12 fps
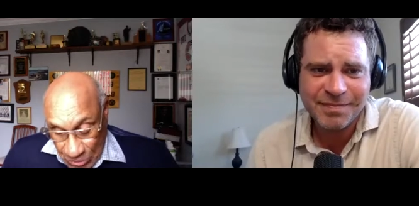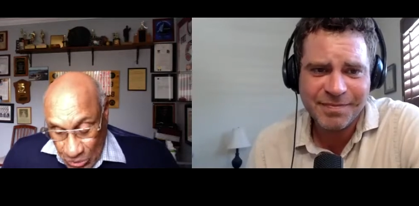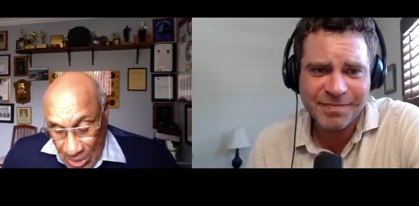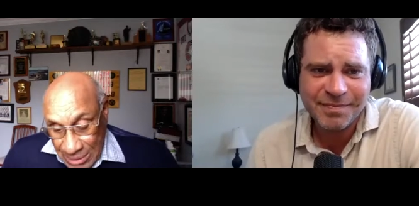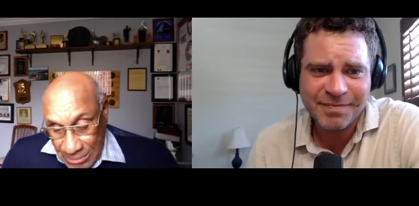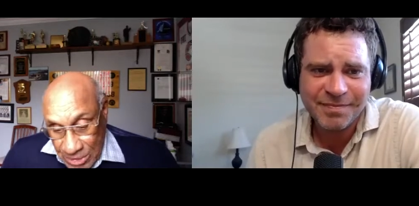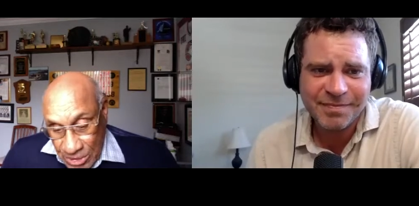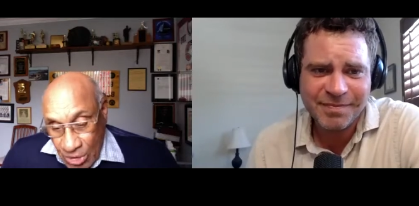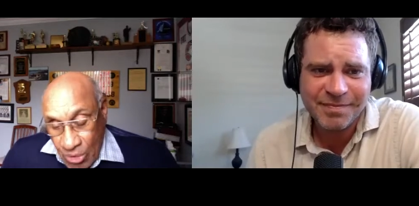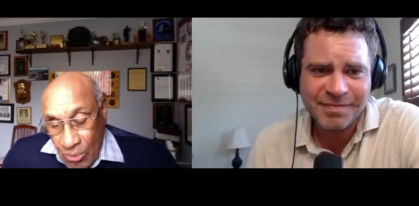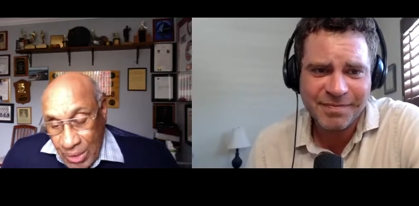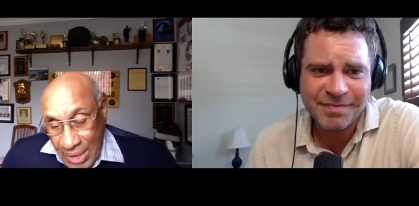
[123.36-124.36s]
Speaker 1: well, you
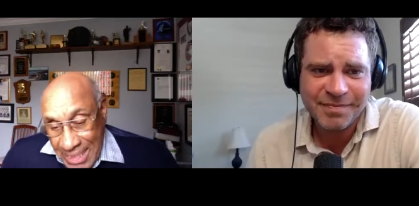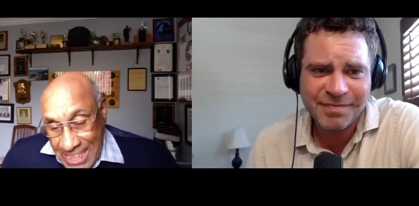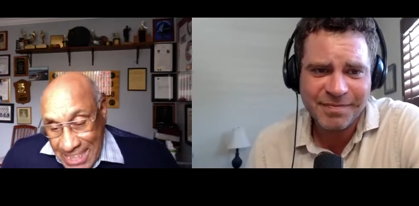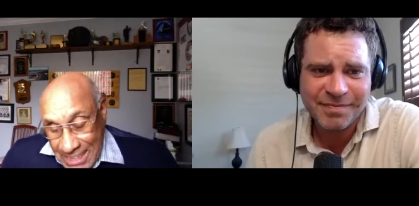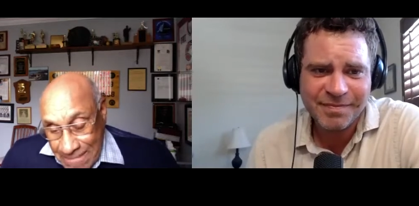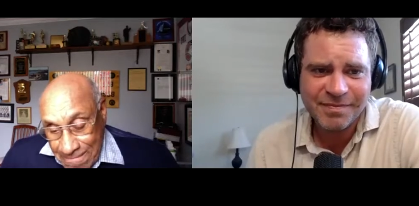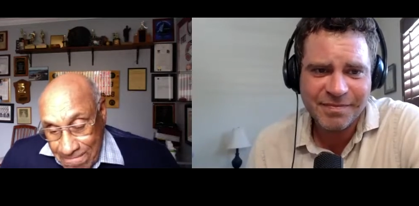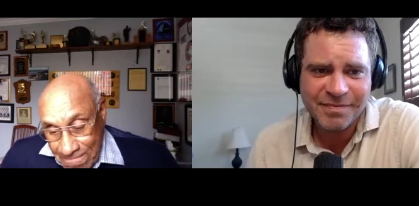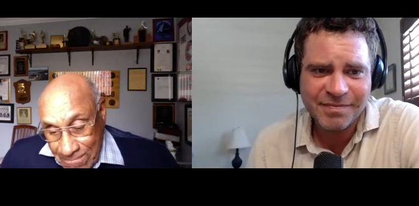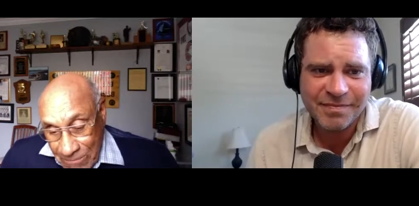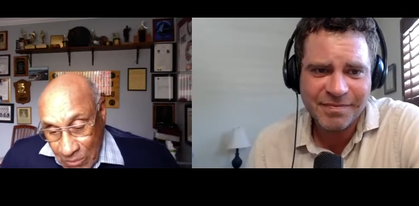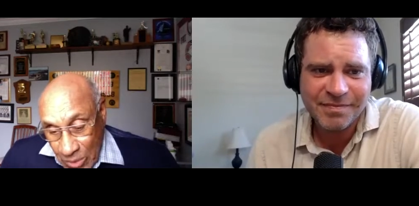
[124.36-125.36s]
know, when I uh,
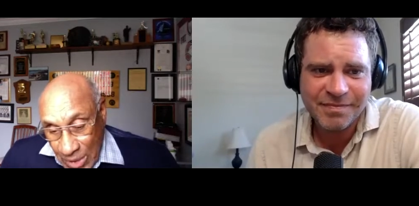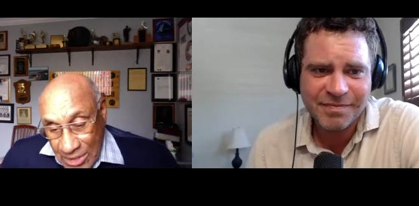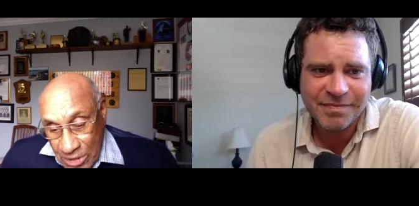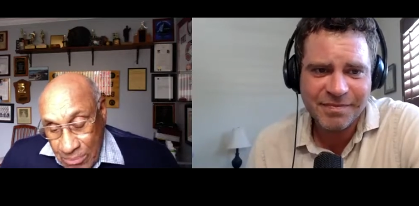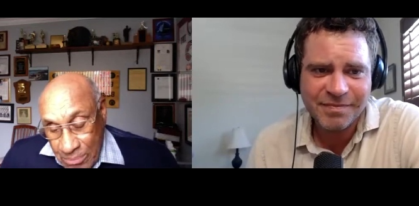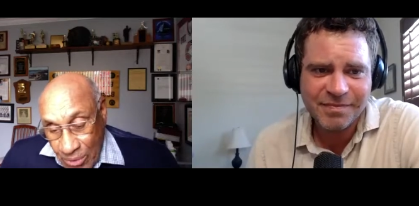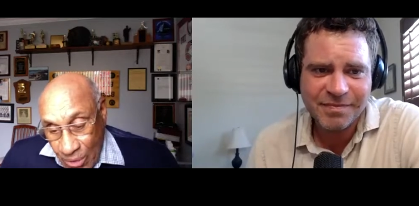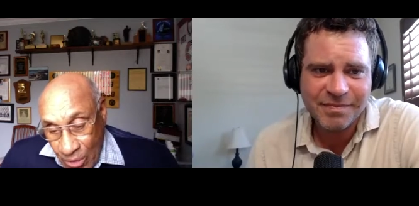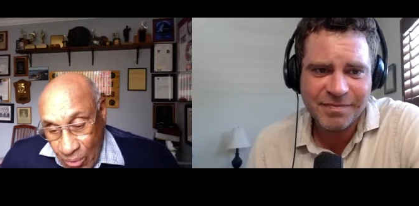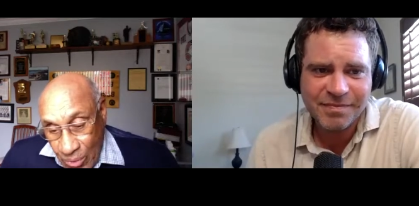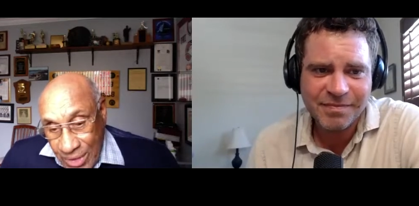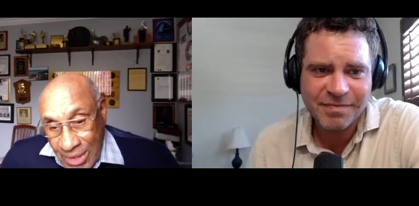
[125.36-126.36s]
when I turned pro
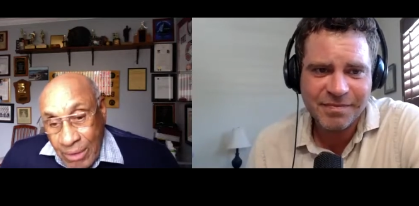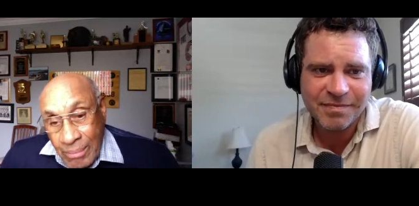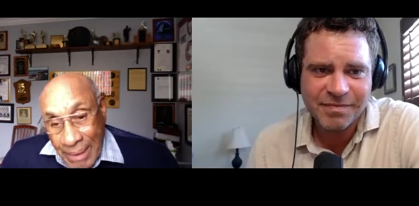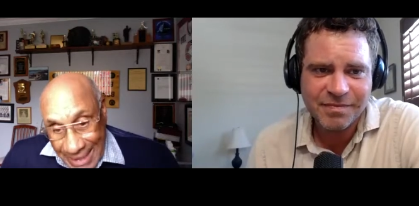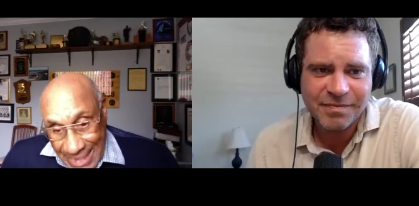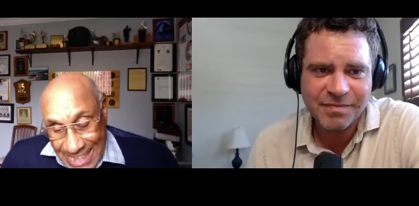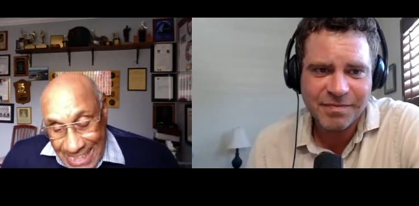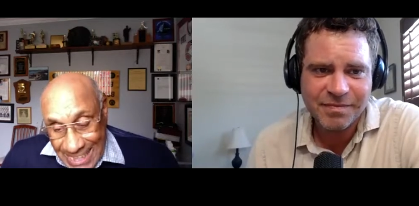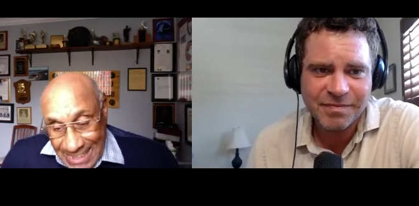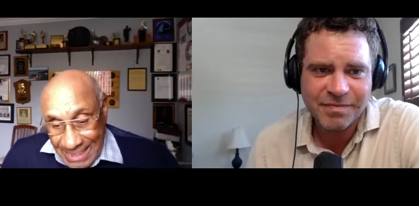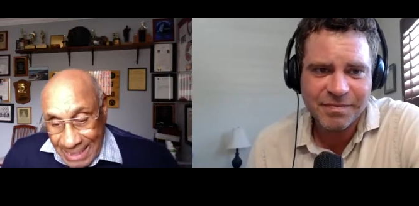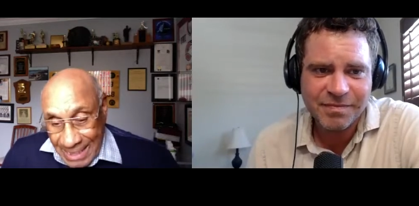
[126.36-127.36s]
with the Quebec
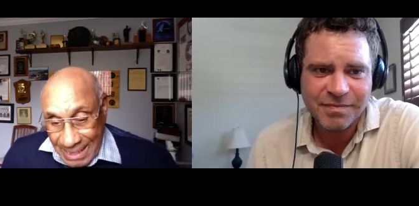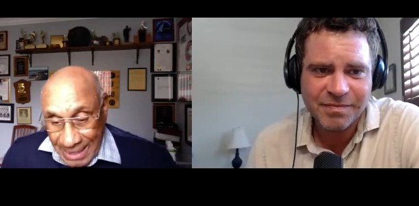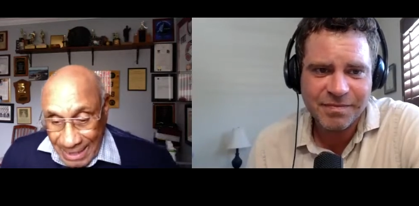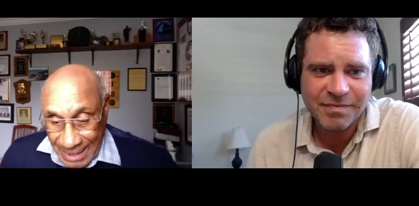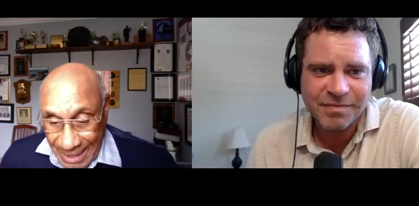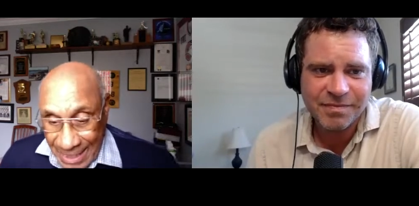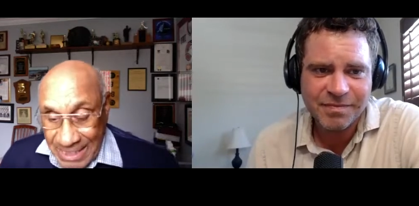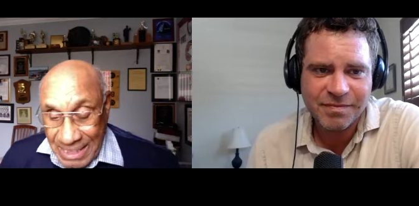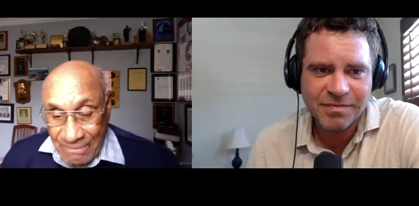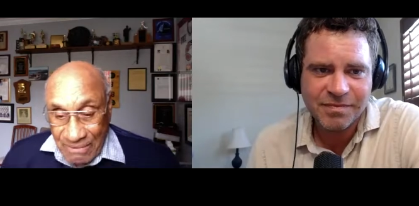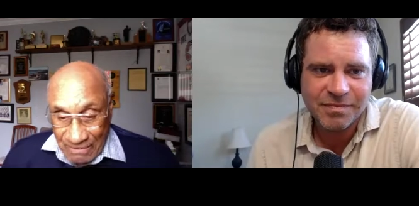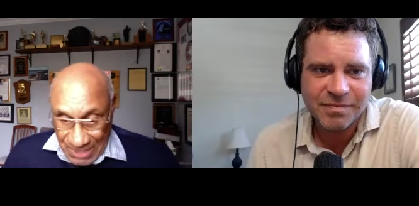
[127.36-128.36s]
Aces in, in, in
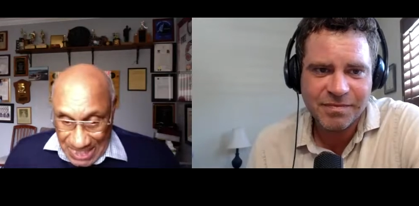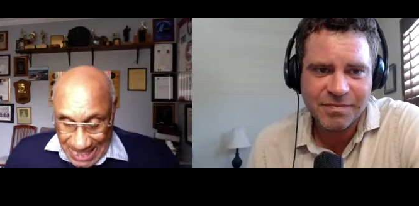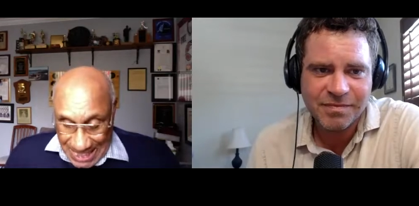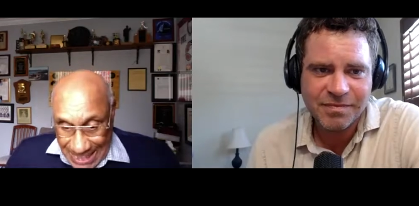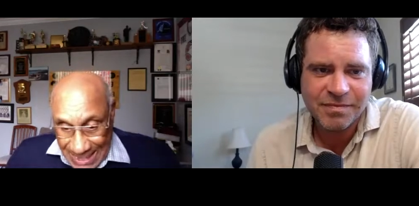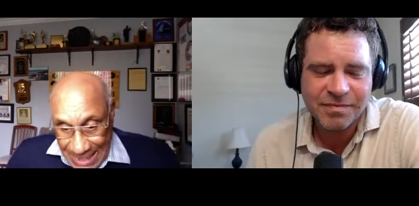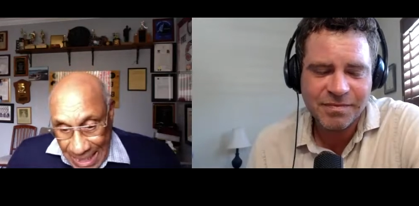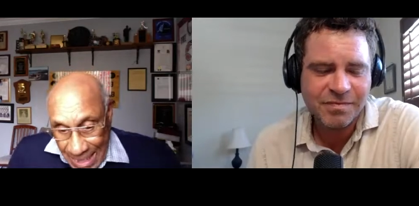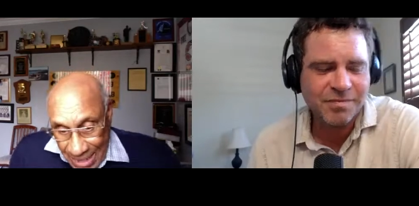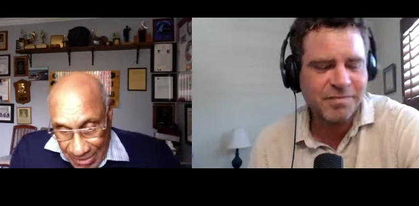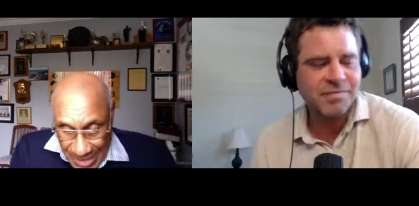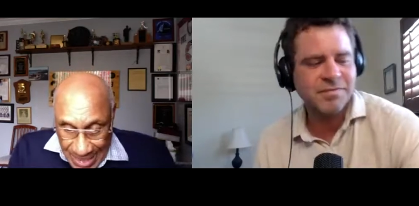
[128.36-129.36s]
1956,
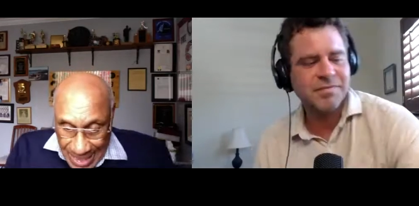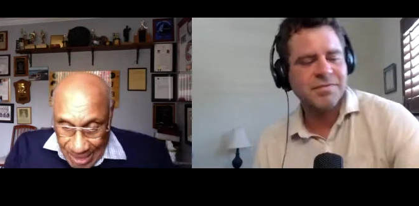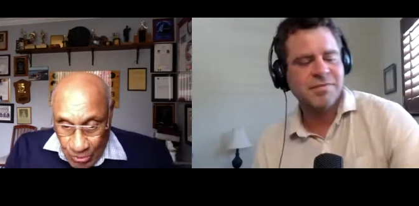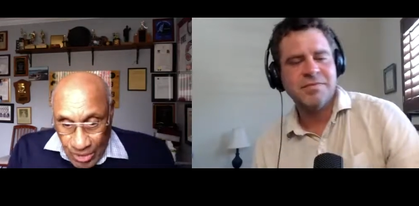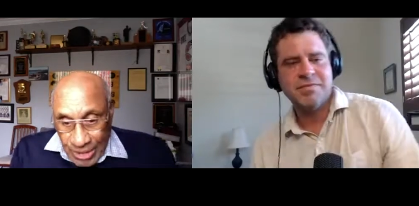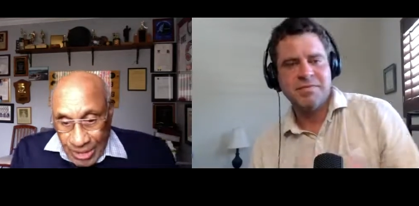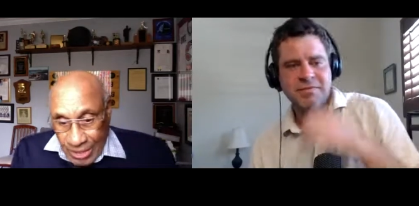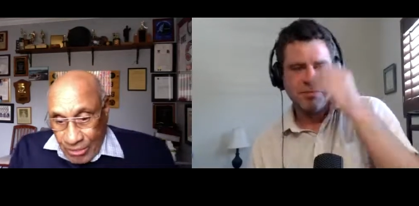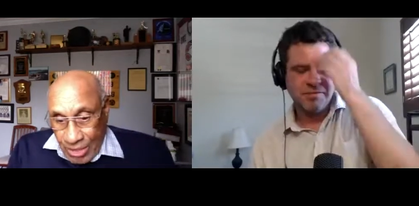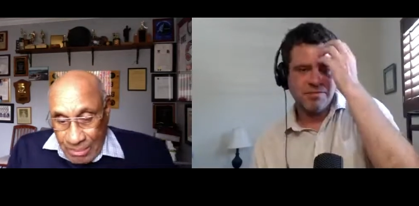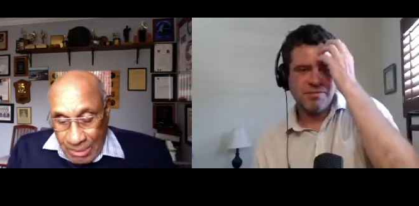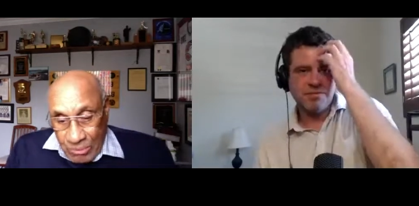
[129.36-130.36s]
they had a working
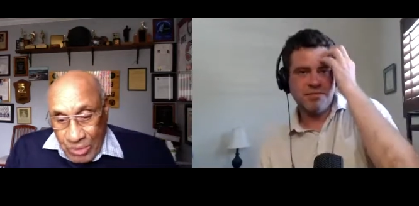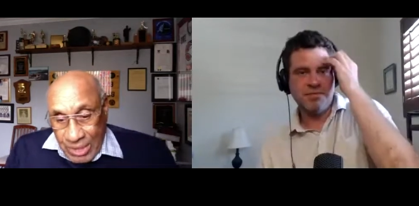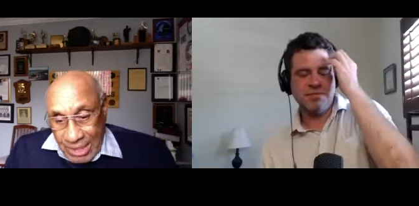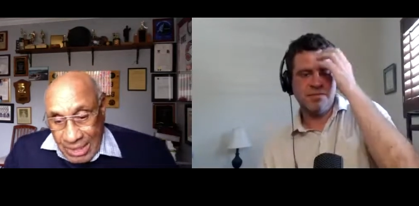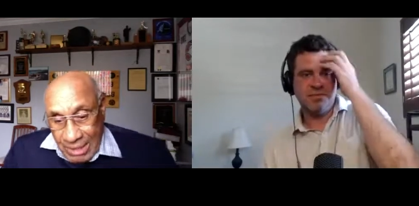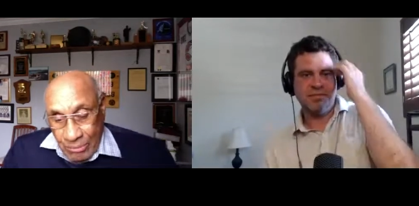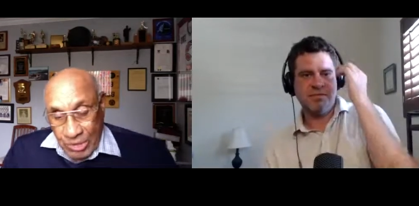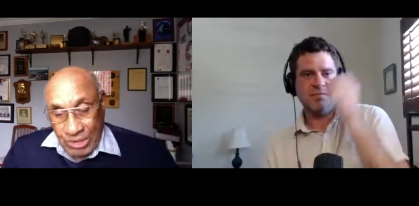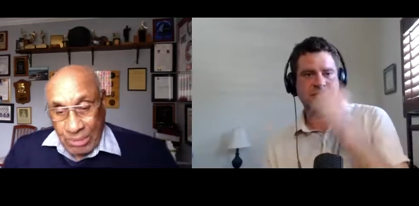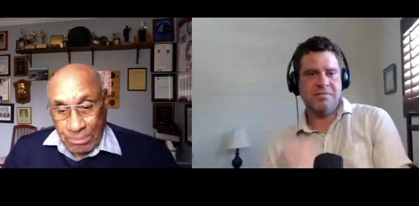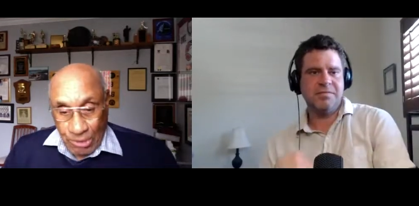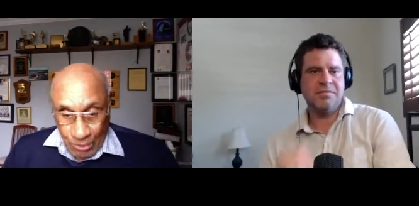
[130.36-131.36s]
agreement with uh, with
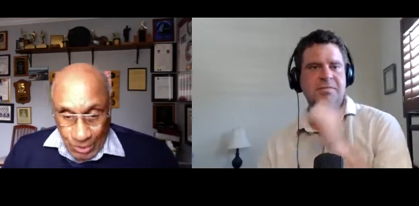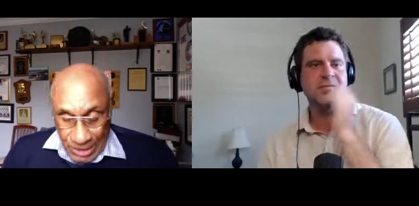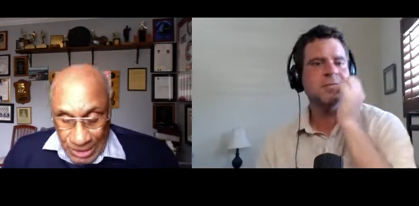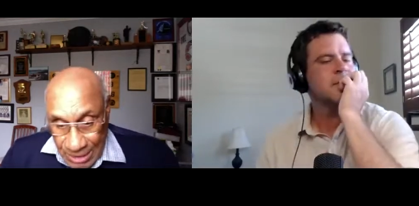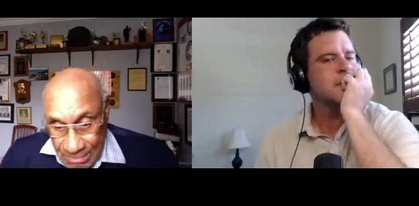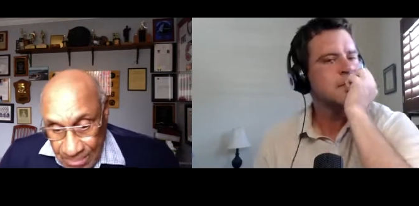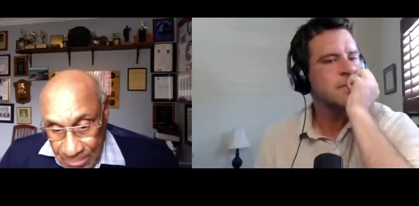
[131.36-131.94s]
the Bruins,